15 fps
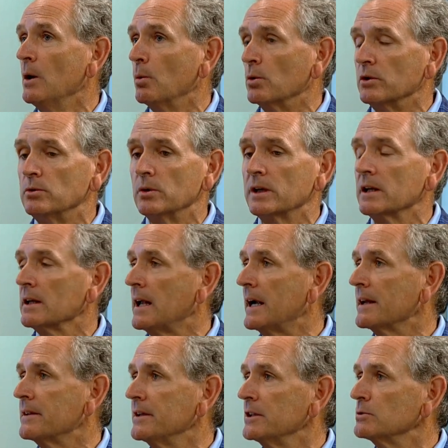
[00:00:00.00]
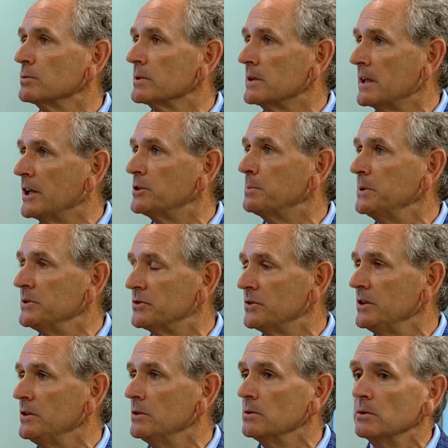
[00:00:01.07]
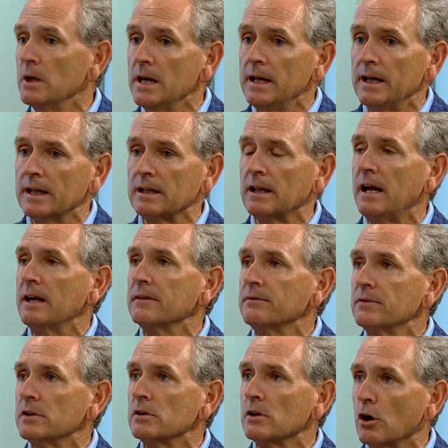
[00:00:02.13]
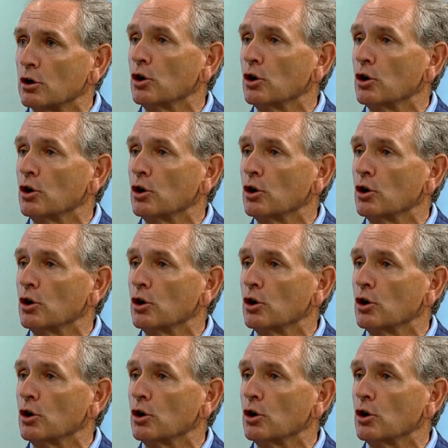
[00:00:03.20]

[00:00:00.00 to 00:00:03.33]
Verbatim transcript: We're doing a lot of things with the HBCU and a lot of their uh,